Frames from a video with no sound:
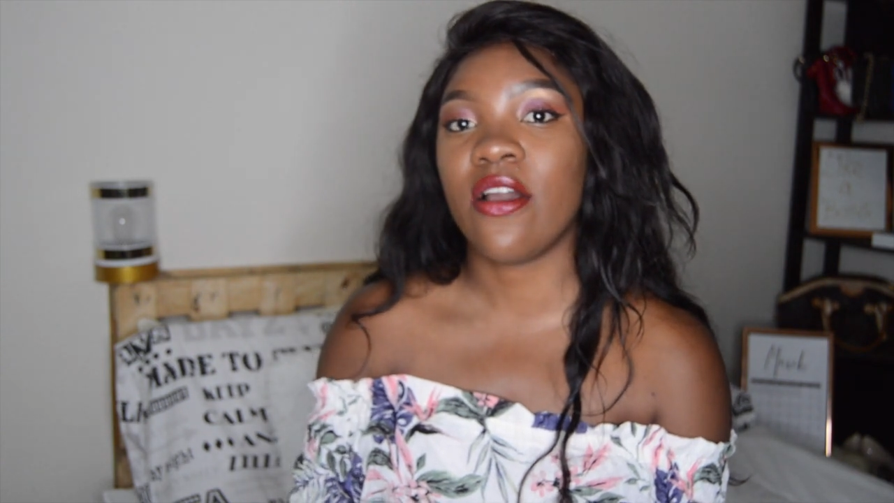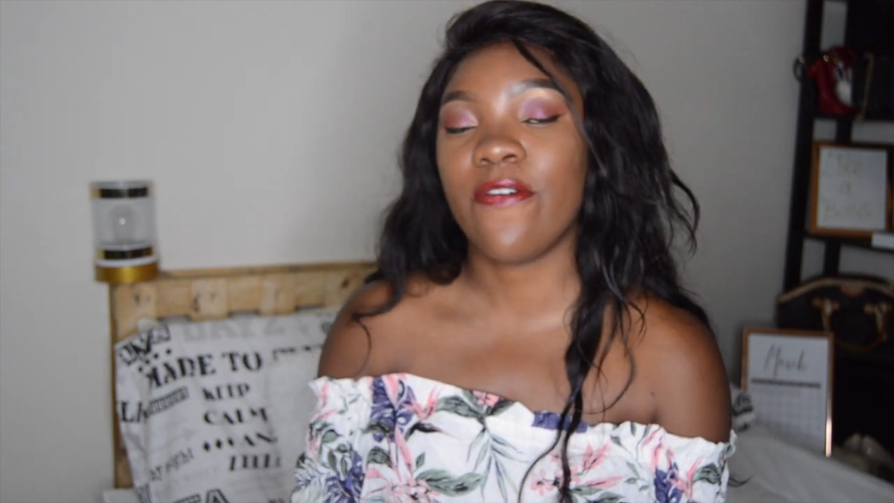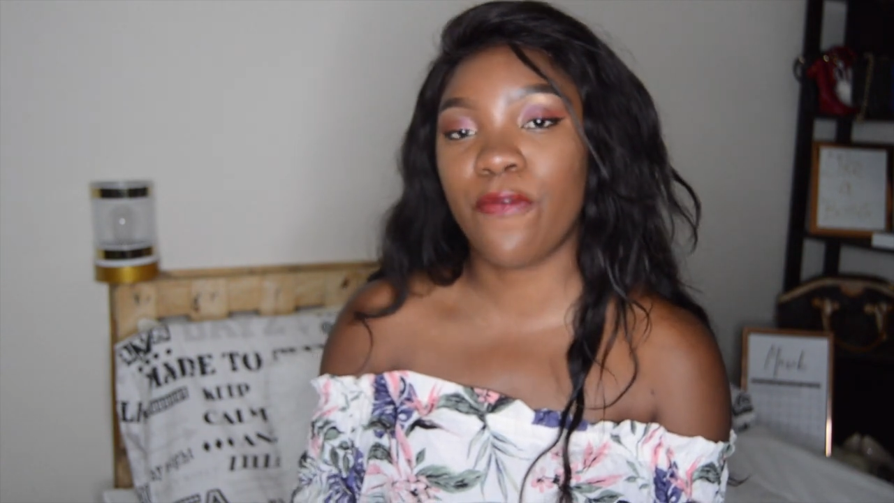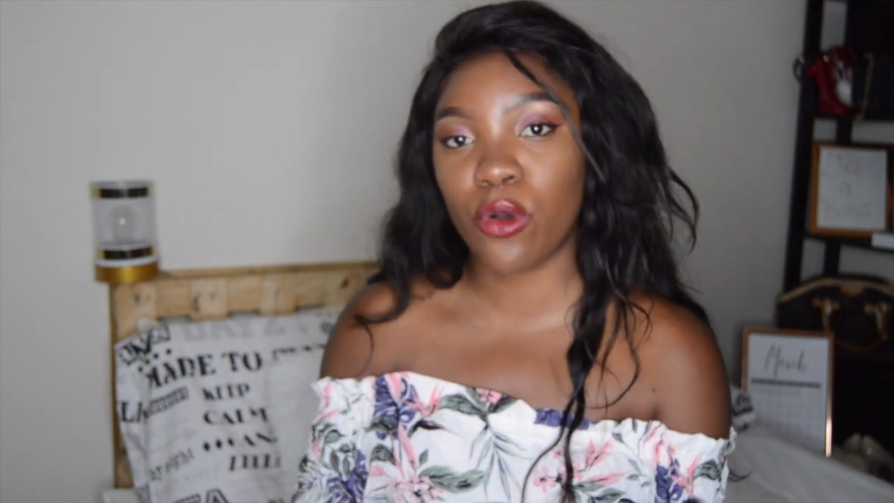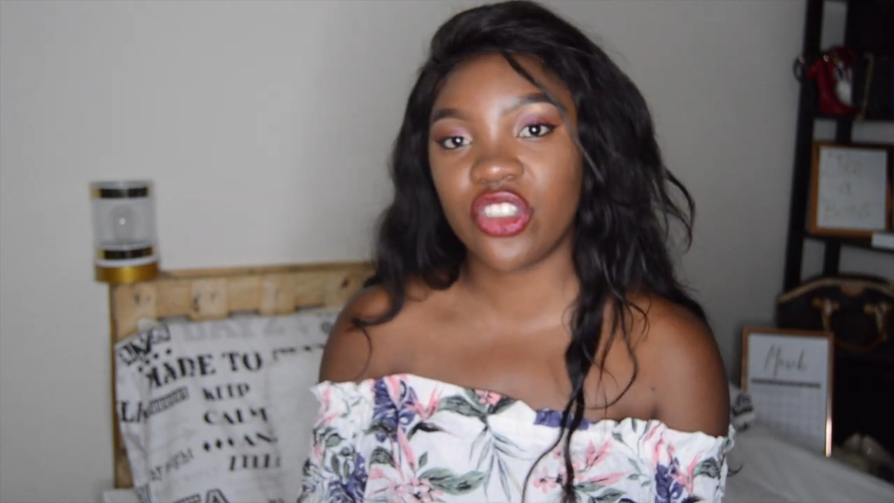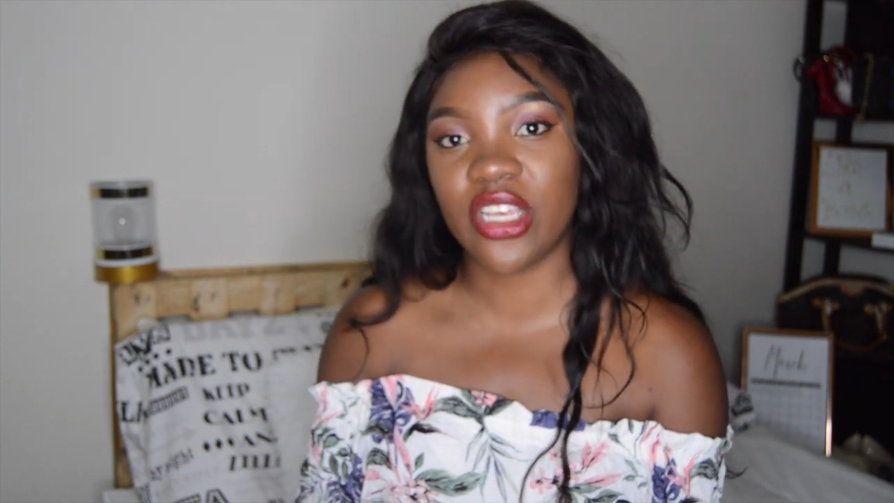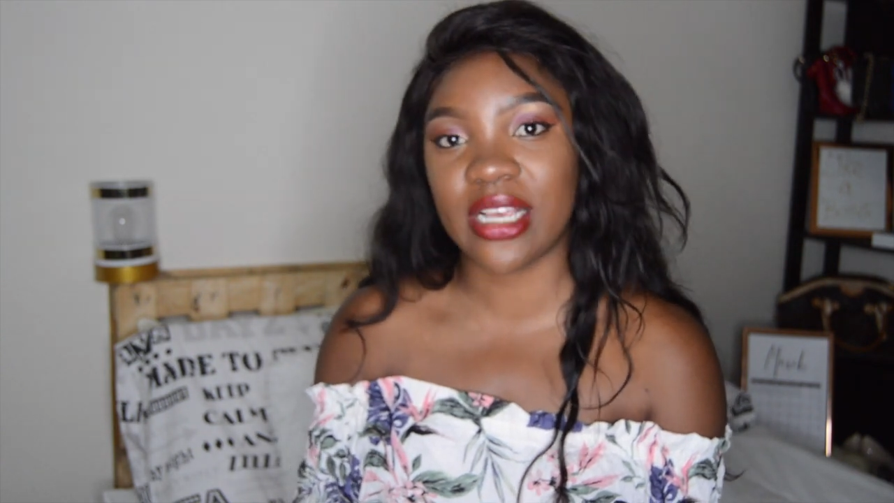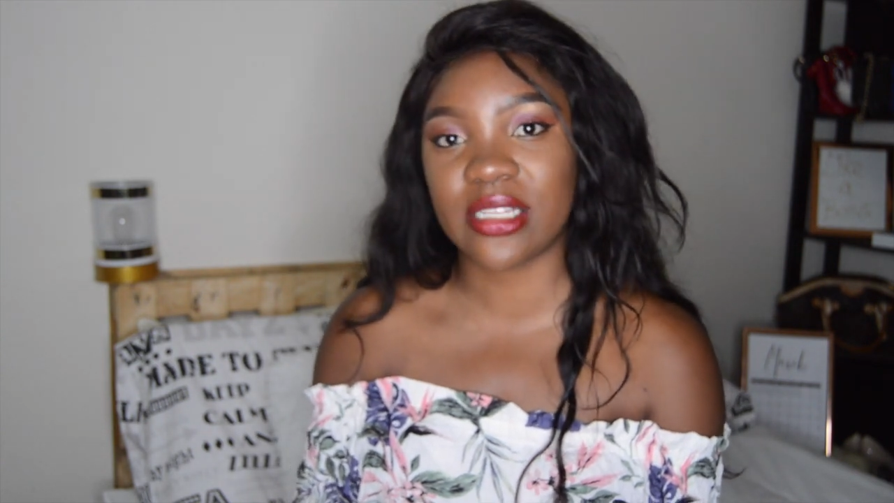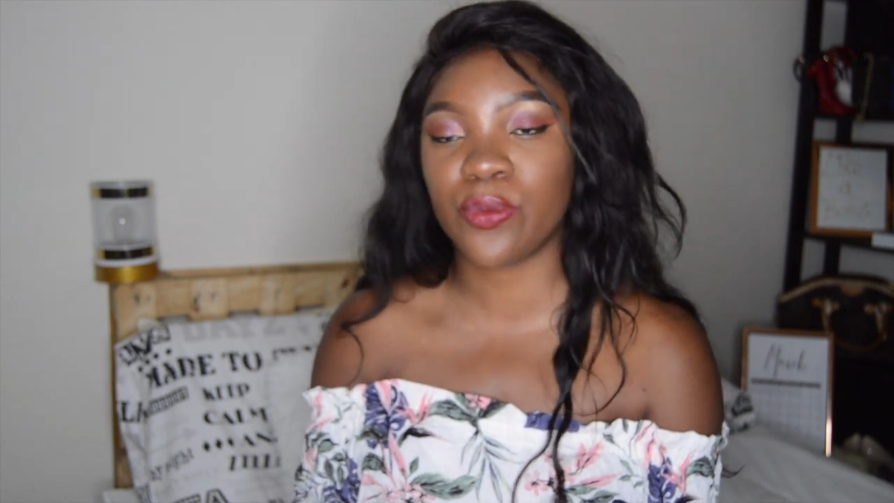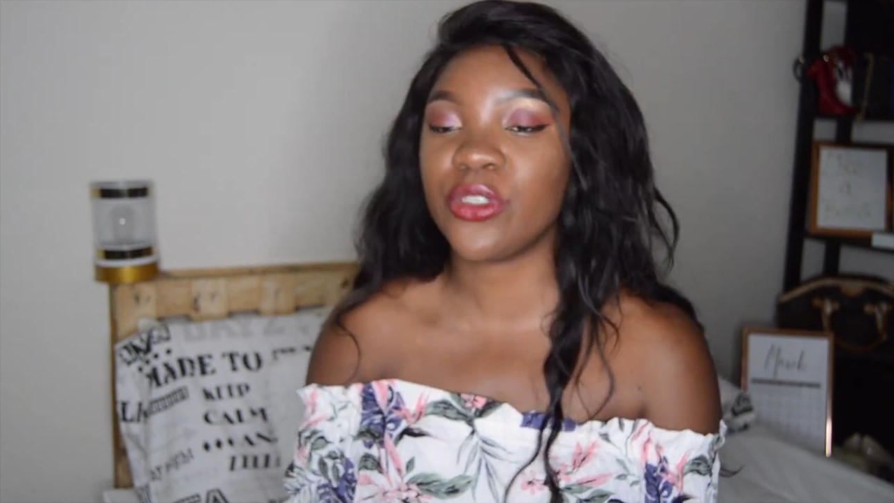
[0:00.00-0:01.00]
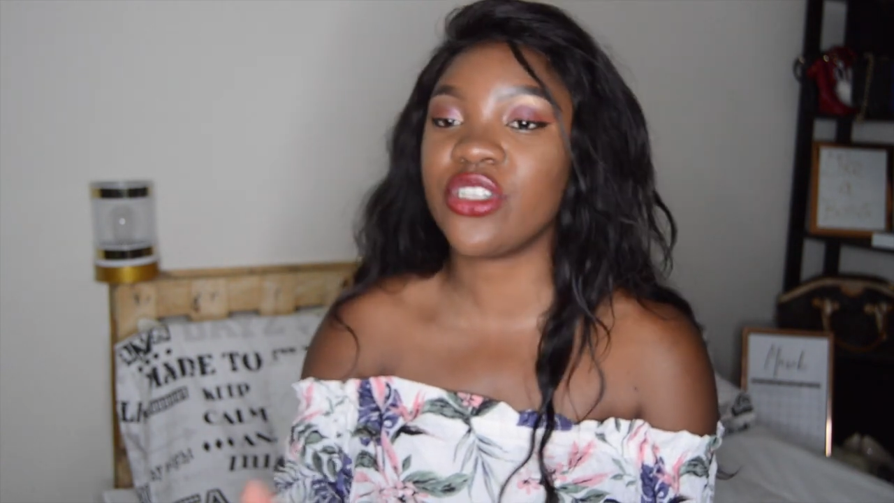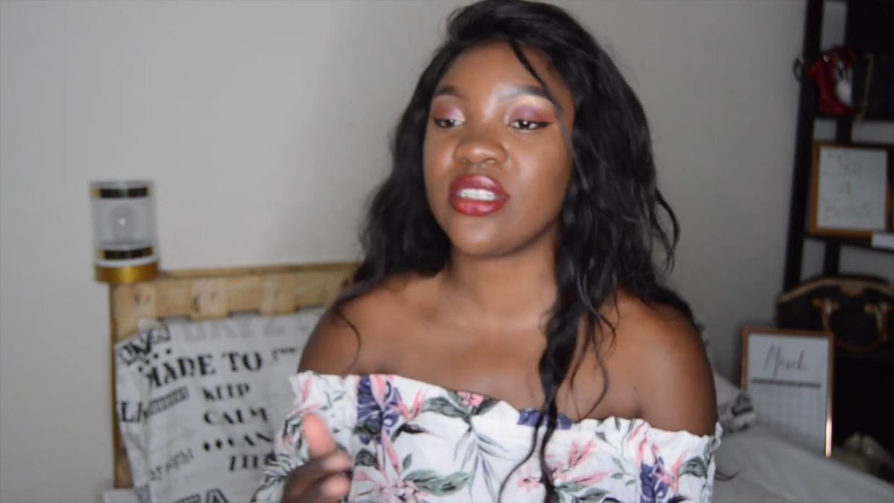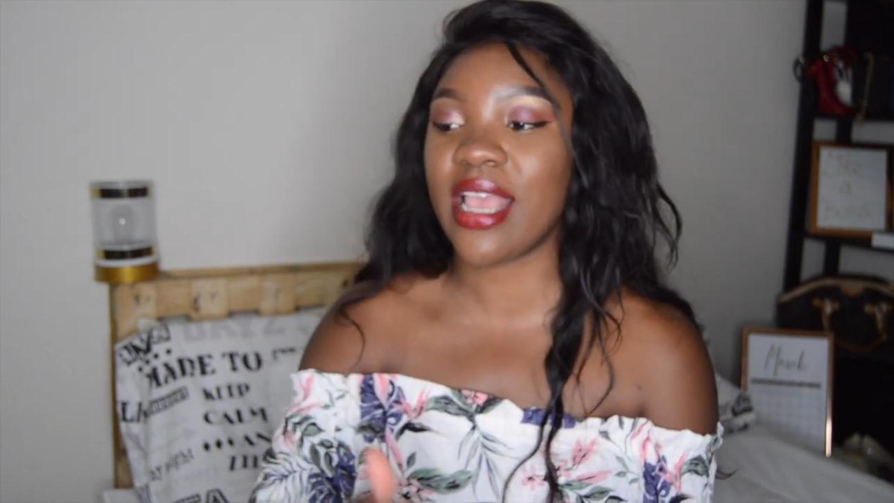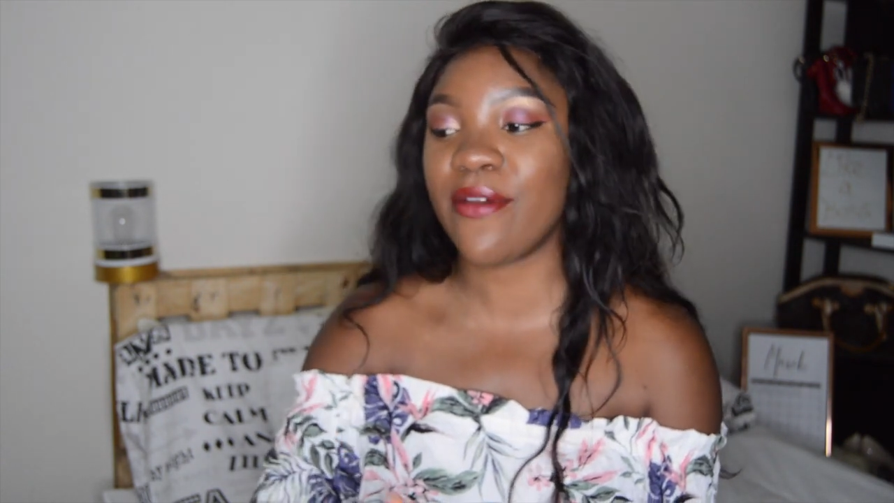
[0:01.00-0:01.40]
4 checks, which is